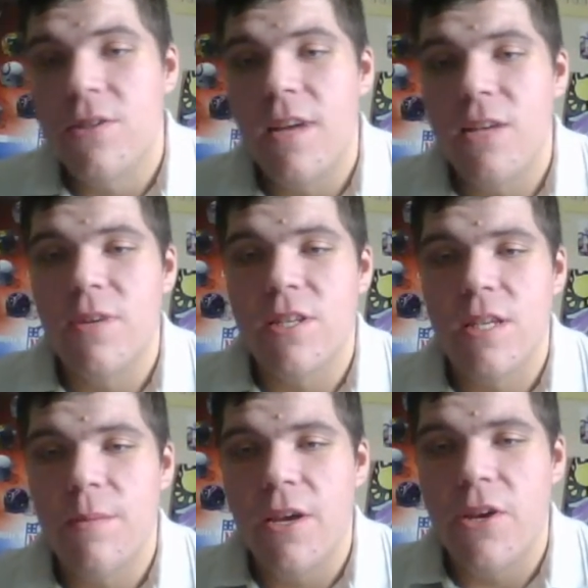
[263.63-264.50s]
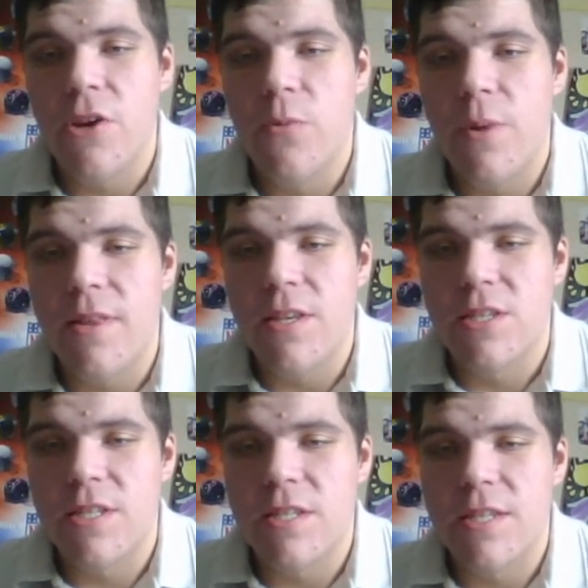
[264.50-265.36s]
So that's why it's going to be a good one this
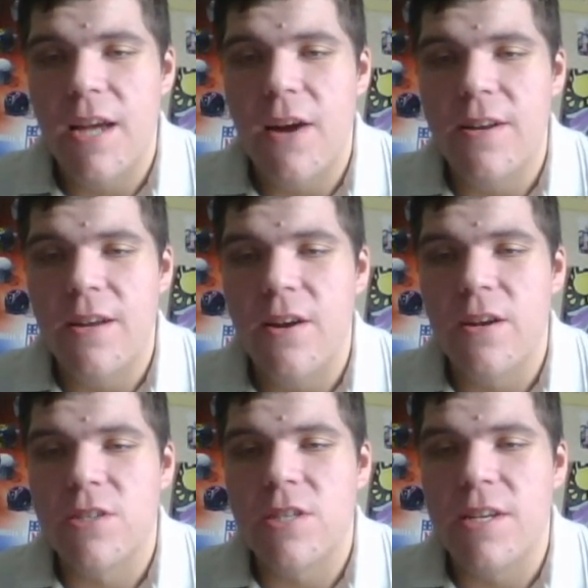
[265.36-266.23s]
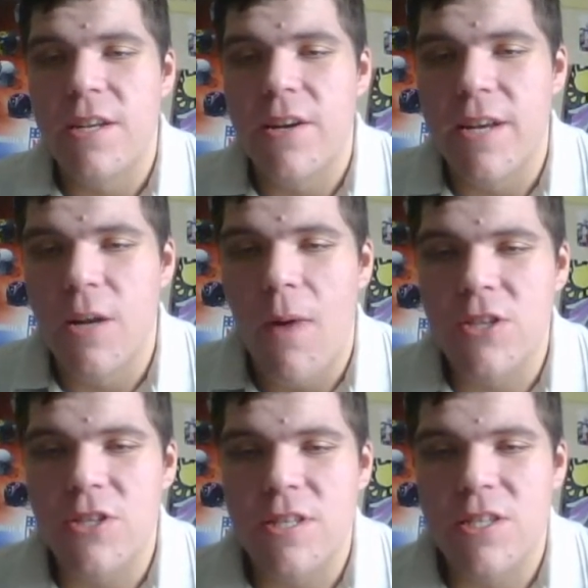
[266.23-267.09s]
Saturday, Sunday. Are you going to
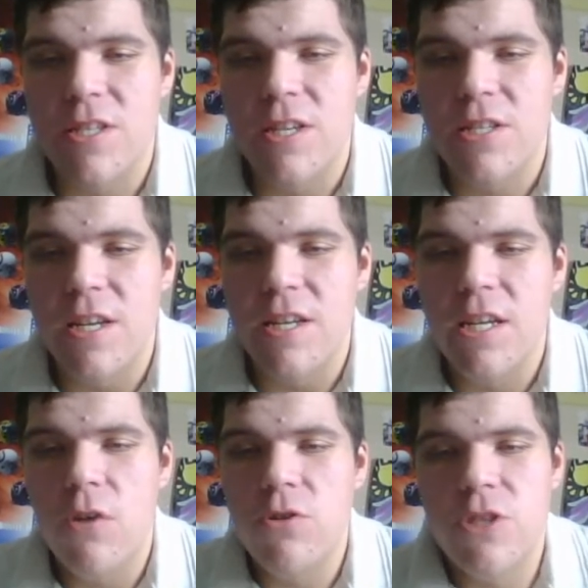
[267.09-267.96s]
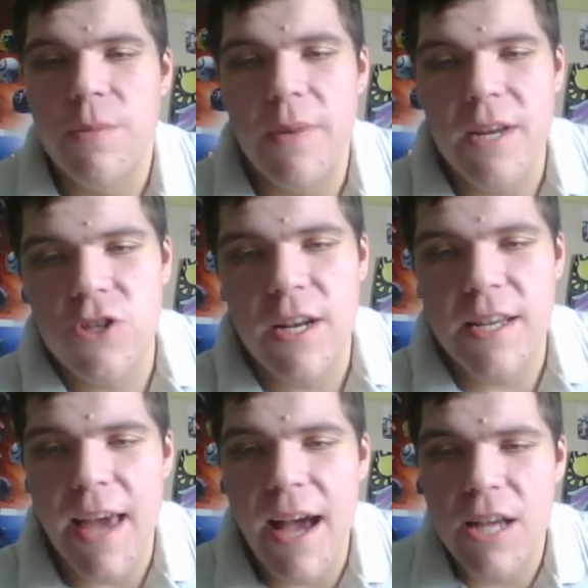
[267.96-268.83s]
watch it this Sunday, Coach Jim? Are you going to try to
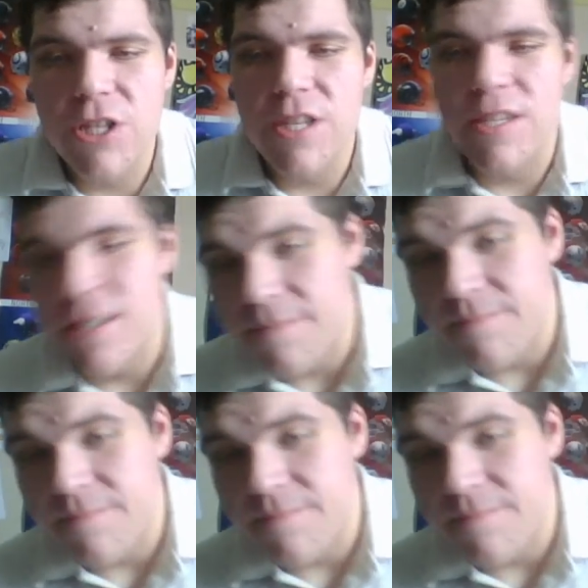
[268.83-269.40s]
catch it?